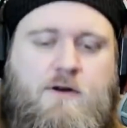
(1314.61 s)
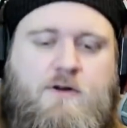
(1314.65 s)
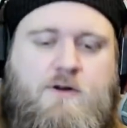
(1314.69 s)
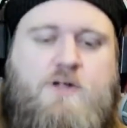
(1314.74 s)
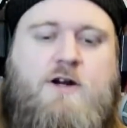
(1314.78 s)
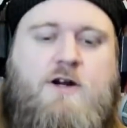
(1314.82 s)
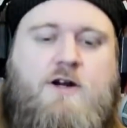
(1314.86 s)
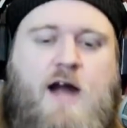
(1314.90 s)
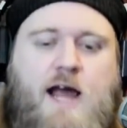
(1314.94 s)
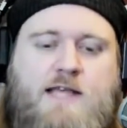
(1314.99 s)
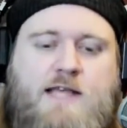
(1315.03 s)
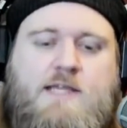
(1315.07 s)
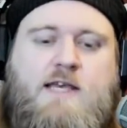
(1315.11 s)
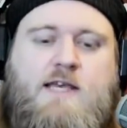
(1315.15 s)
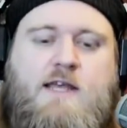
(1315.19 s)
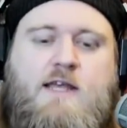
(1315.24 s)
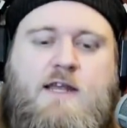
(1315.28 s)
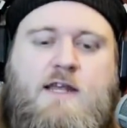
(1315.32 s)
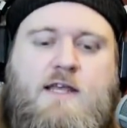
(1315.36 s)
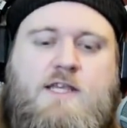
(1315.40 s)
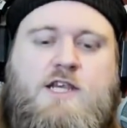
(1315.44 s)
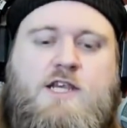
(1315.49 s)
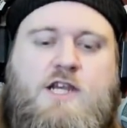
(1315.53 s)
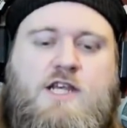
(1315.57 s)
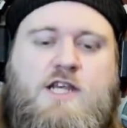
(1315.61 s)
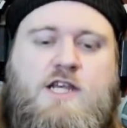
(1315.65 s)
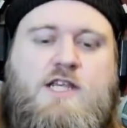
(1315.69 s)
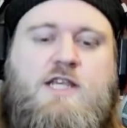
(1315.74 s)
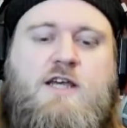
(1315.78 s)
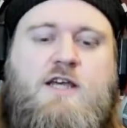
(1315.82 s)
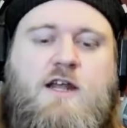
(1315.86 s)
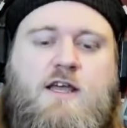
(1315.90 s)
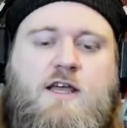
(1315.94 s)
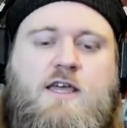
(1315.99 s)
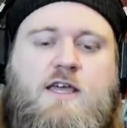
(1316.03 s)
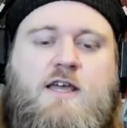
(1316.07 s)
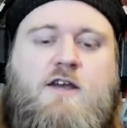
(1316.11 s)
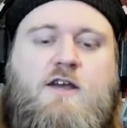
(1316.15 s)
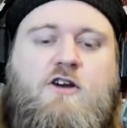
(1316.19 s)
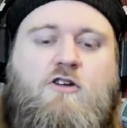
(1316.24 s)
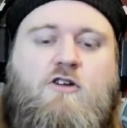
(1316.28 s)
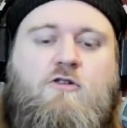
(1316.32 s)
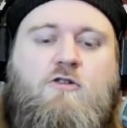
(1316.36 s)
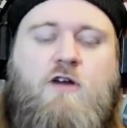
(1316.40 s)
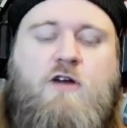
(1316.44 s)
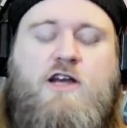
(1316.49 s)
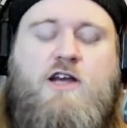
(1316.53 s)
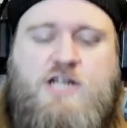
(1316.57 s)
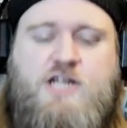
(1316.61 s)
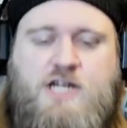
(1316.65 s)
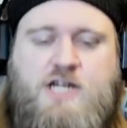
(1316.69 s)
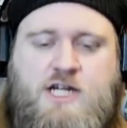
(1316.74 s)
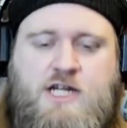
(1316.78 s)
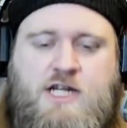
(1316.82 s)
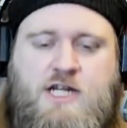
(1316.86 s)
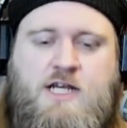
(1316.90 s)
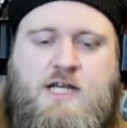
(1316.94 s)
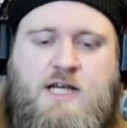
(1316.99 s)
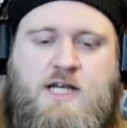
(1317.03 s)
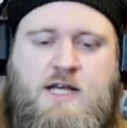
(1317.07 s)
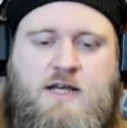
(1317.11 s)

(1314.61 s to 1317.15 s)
who tries it is just going to get crushed.